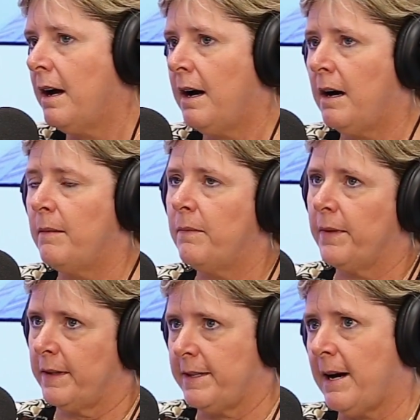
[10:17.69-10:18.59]
Uh,
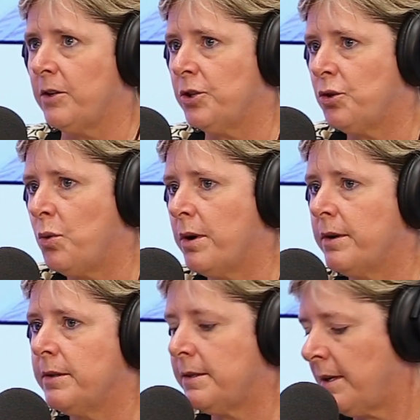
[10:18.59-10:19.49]
for the dollar
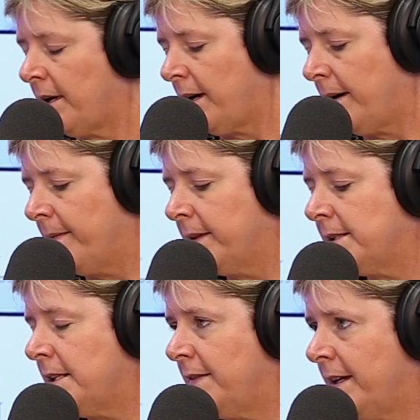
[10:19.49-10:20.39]
stores, uh, the
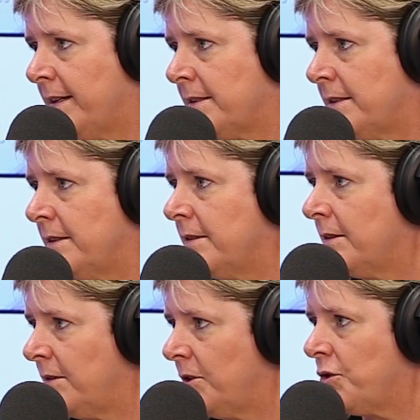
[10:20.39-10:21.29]
CVS's,
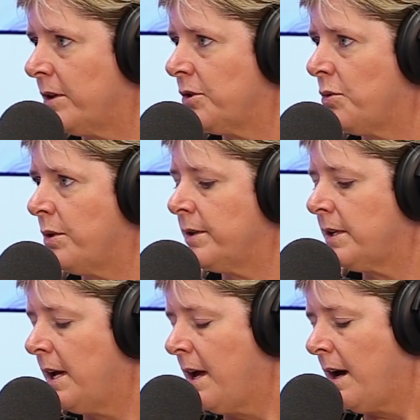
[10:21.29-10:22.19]
the, the drugstores,